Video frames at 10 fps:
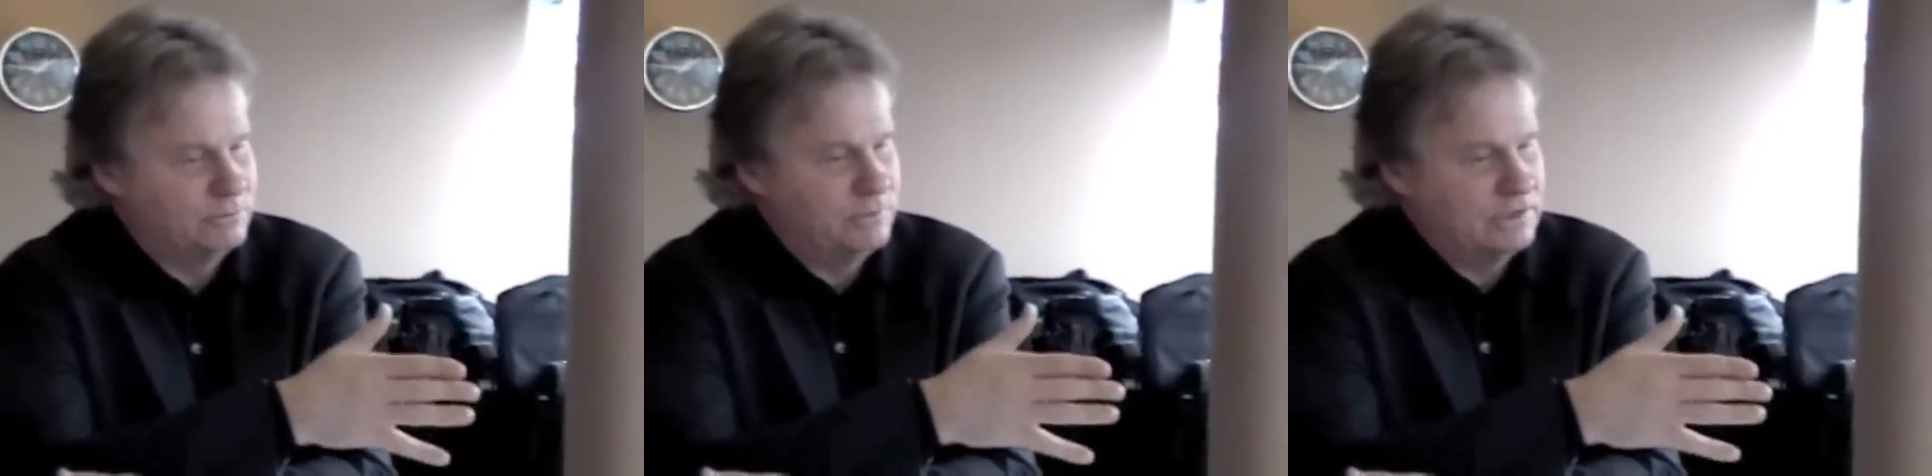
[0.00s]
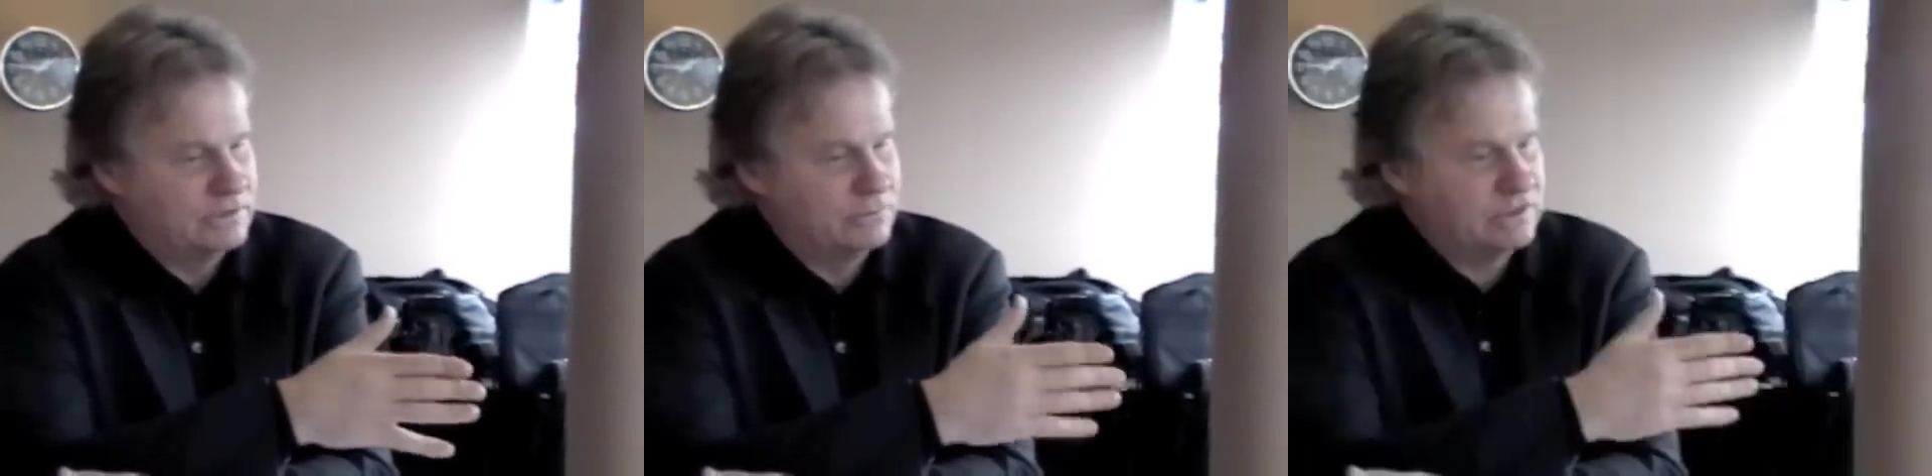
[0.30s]

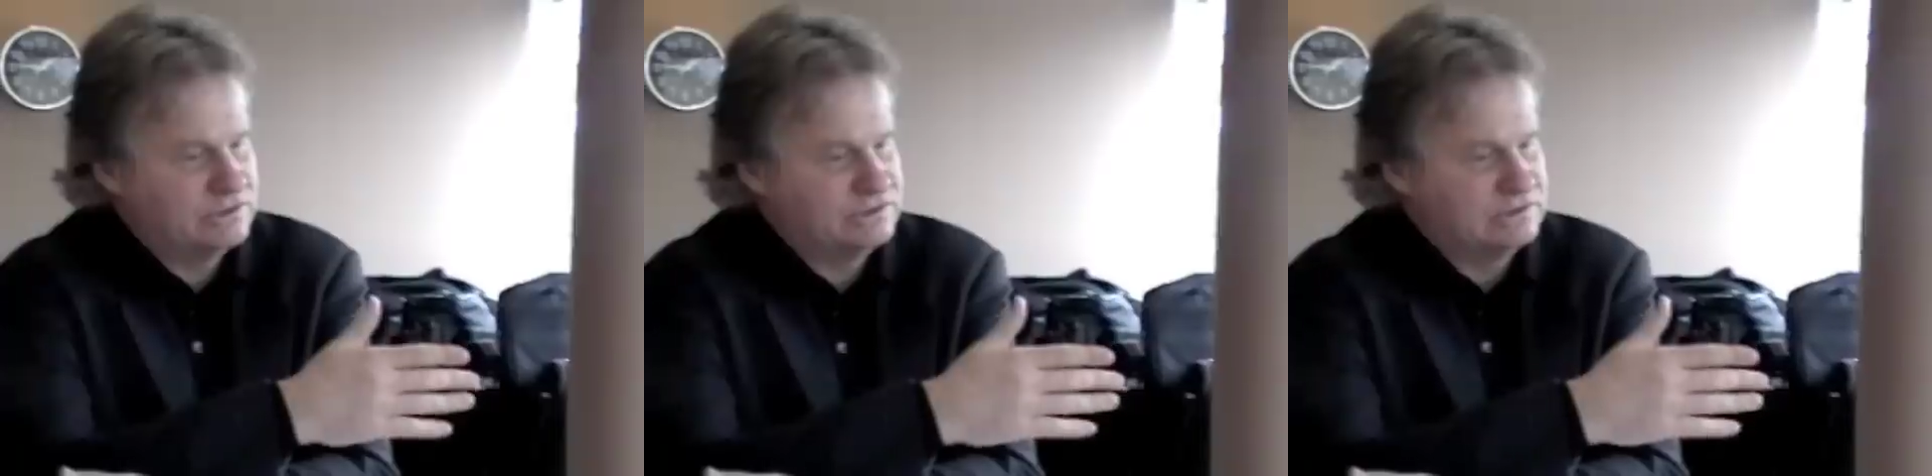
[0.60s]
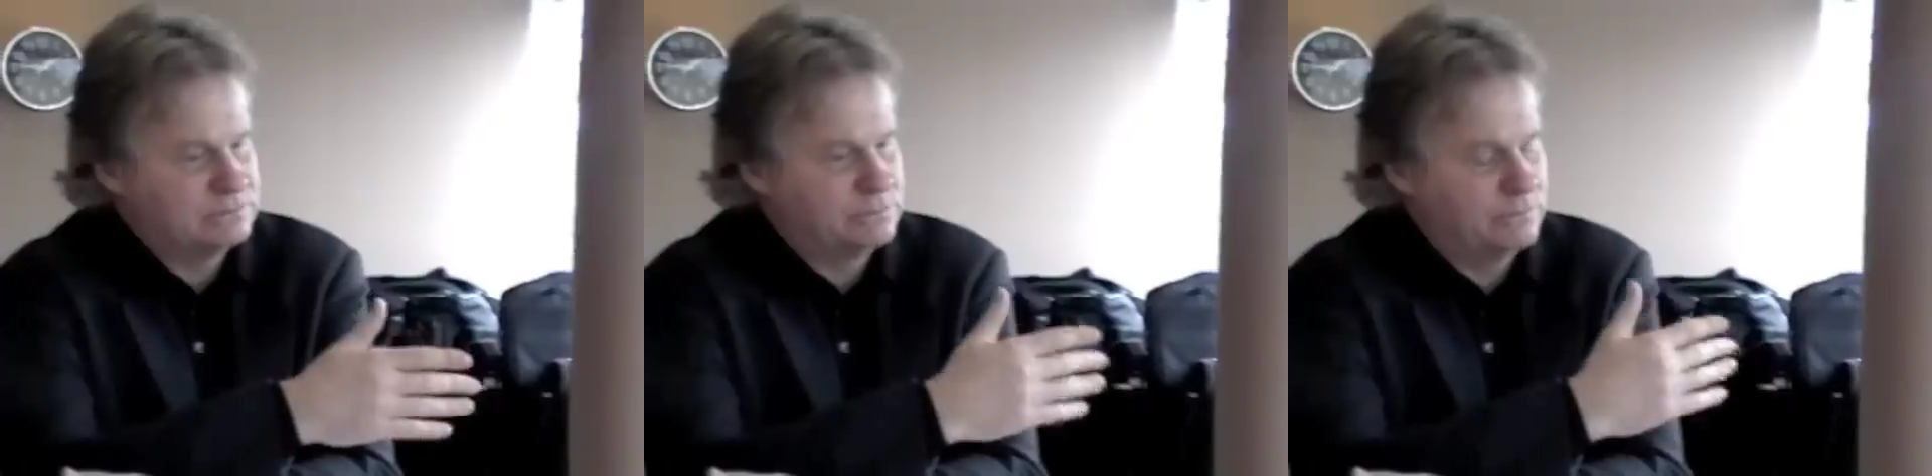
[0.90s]
But the question
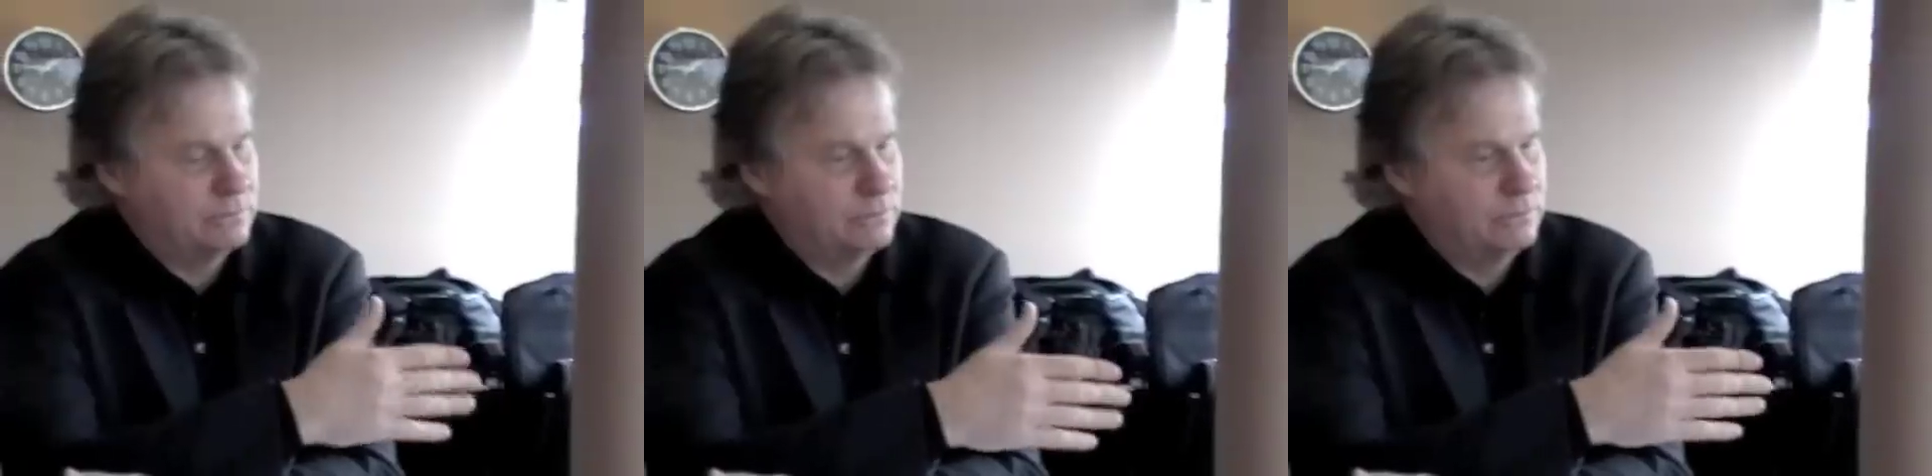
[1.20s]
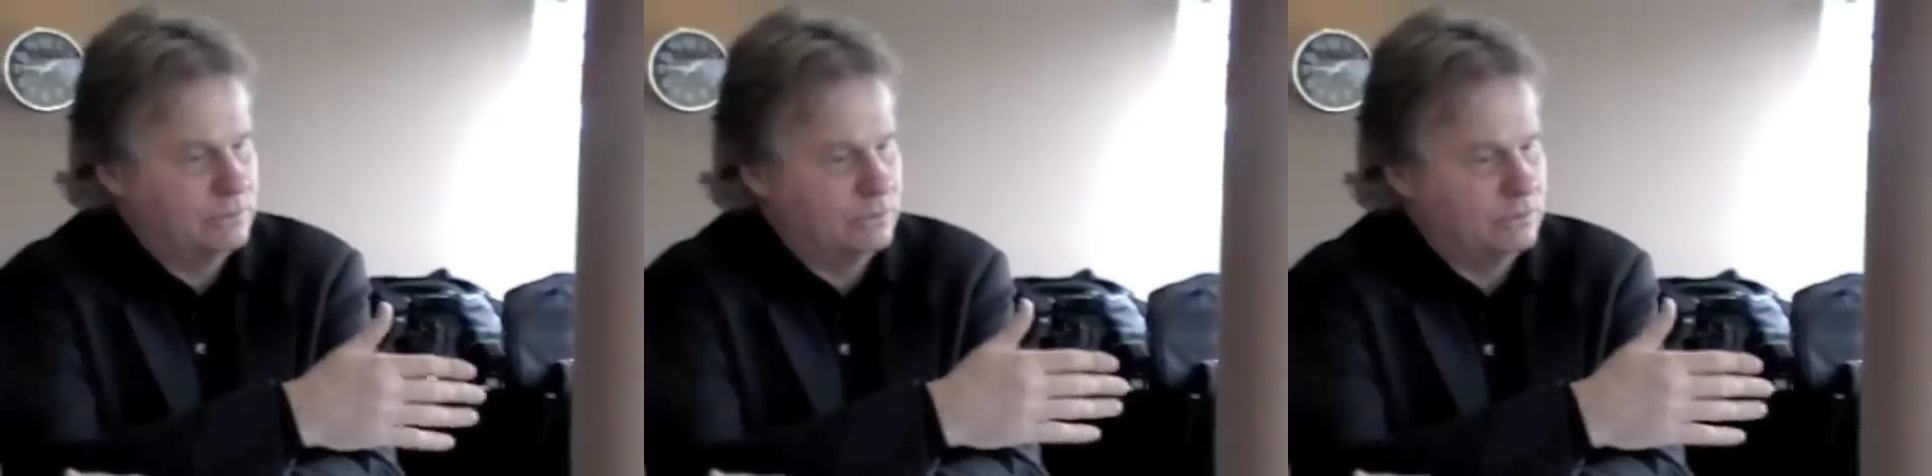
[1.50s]
is,
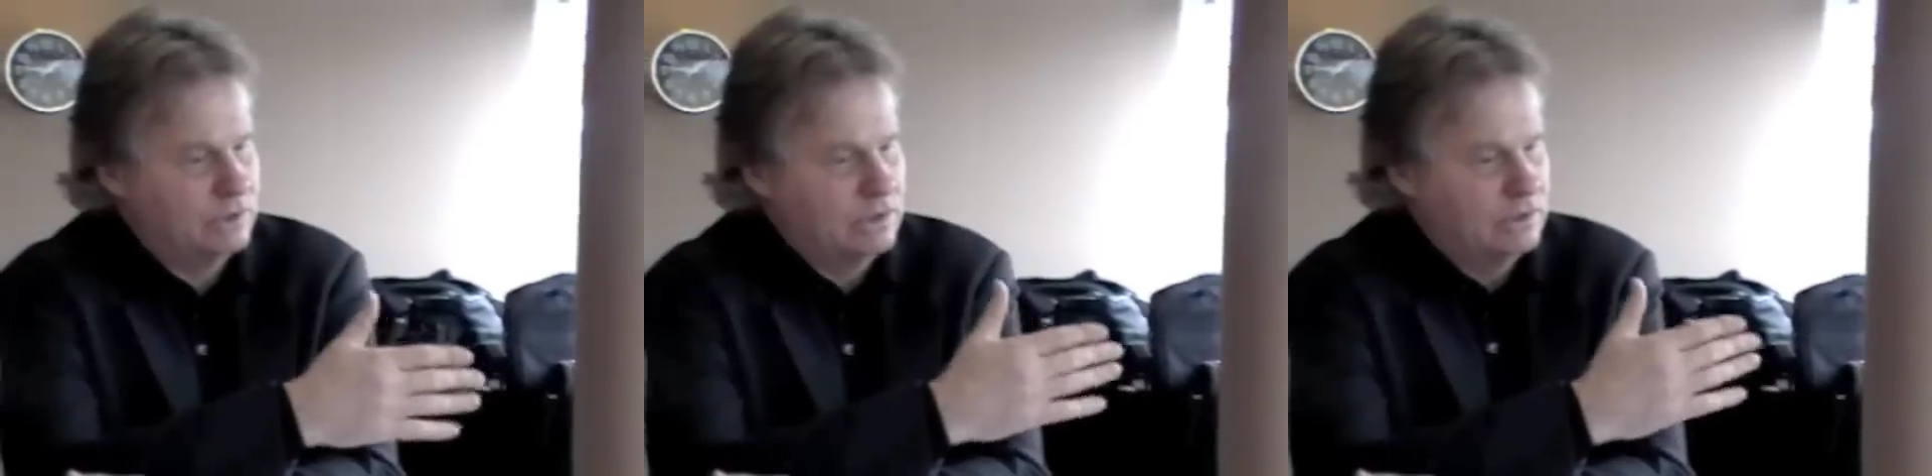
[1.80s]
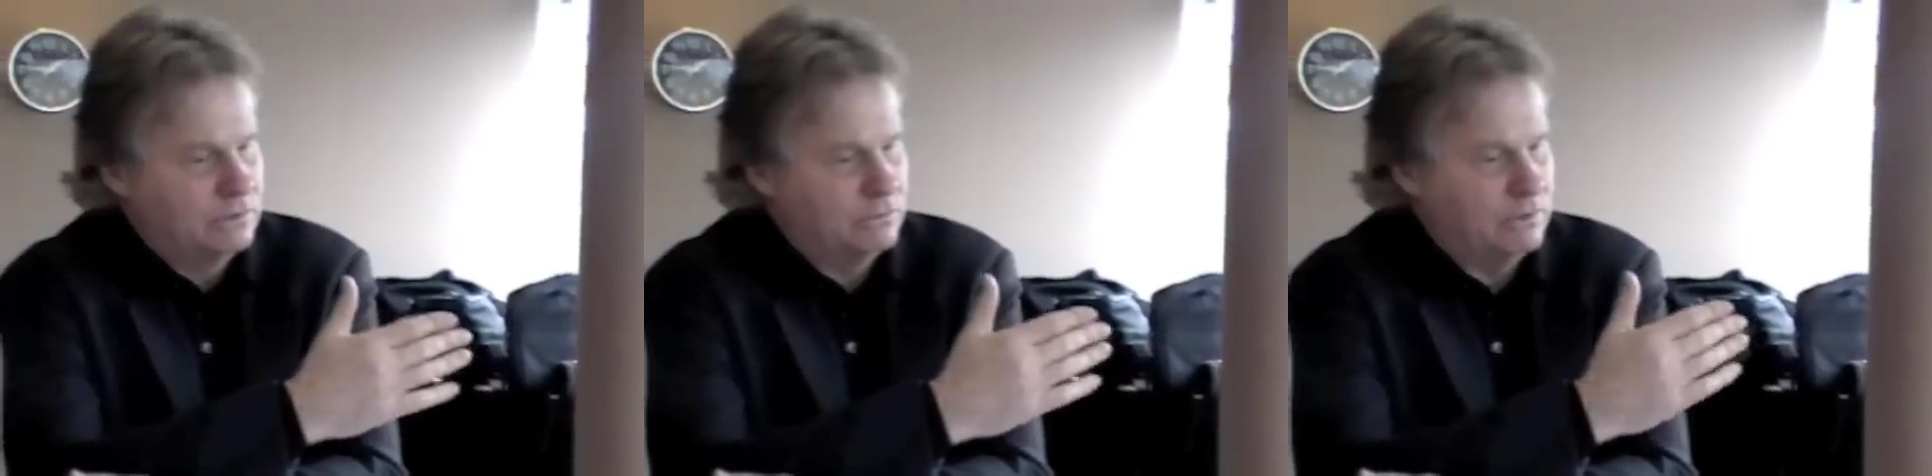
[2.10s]

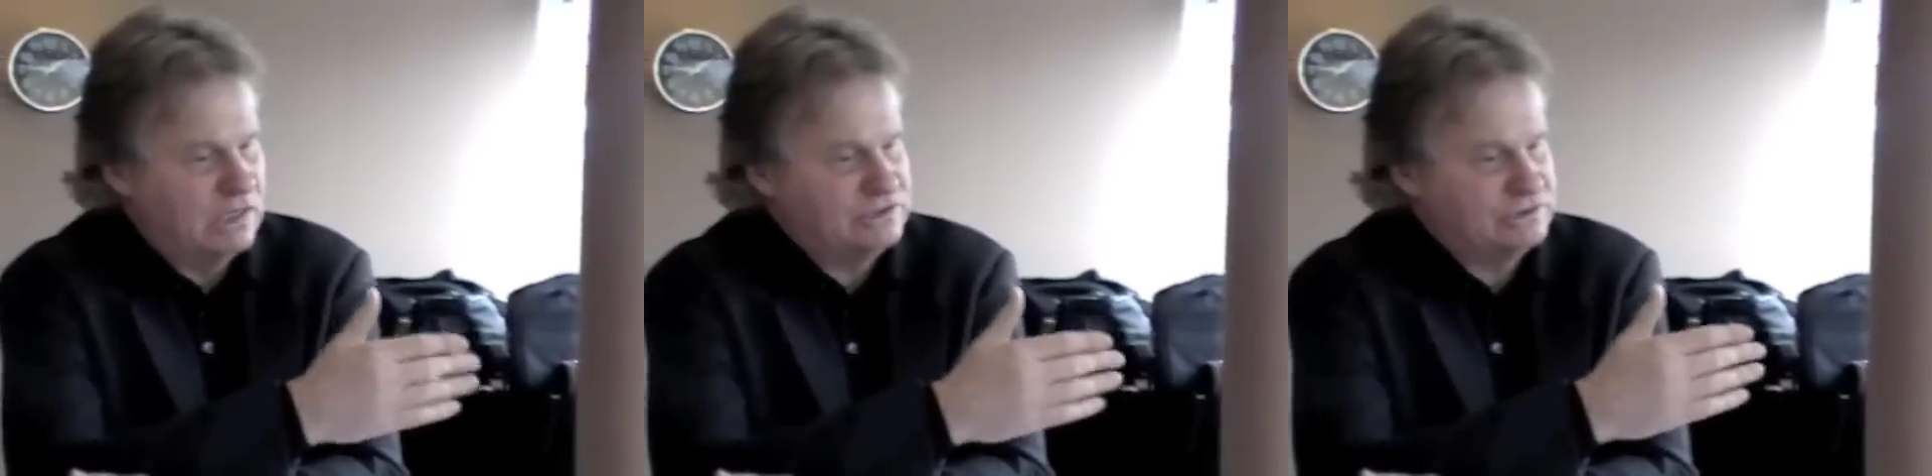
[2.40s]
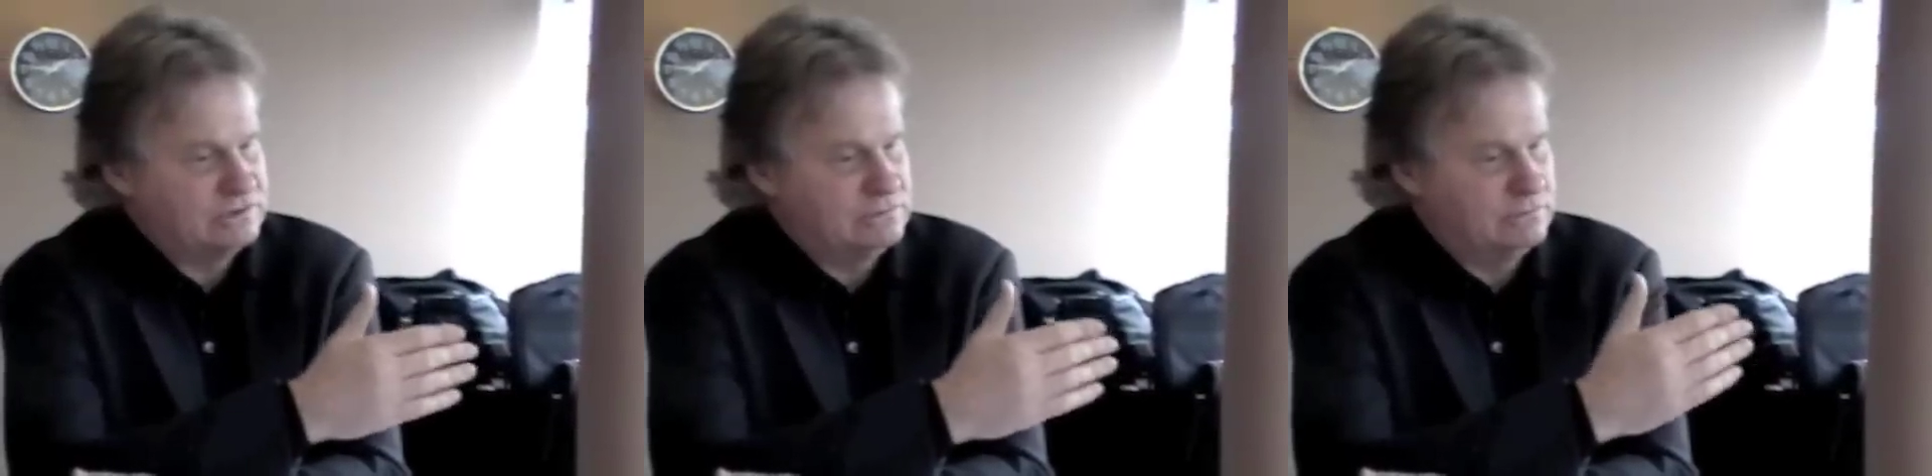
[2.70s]
why
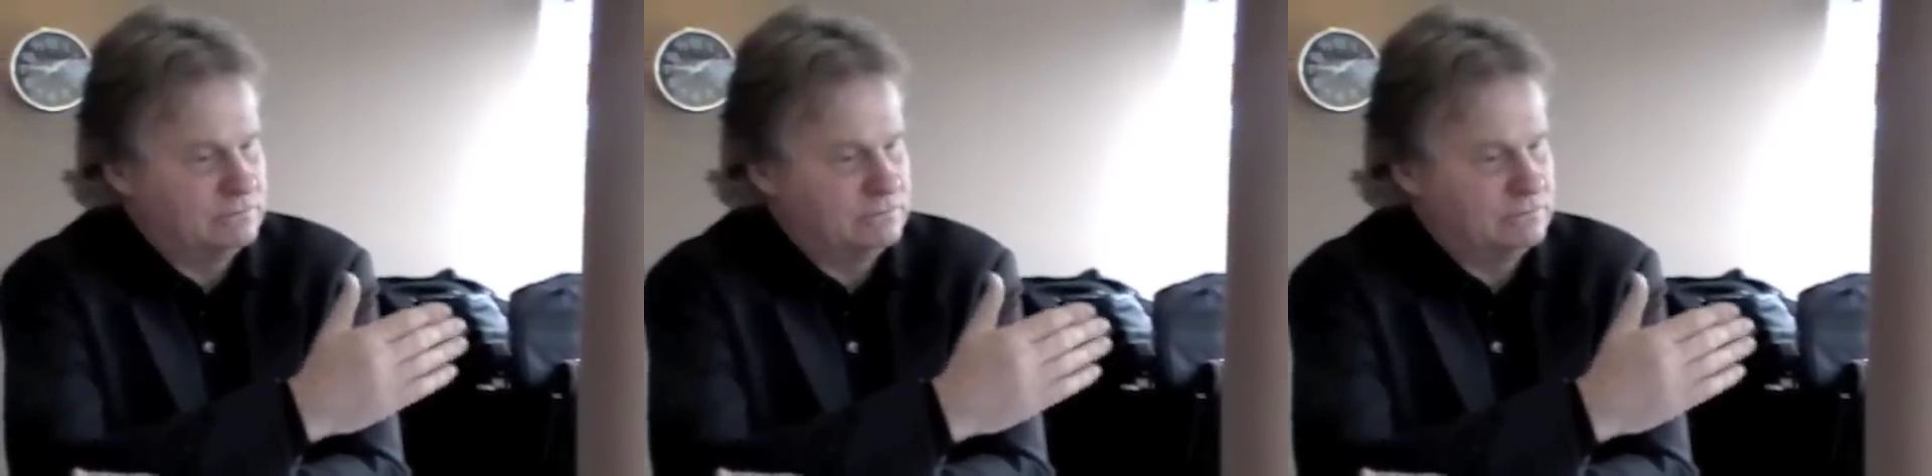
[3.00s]
should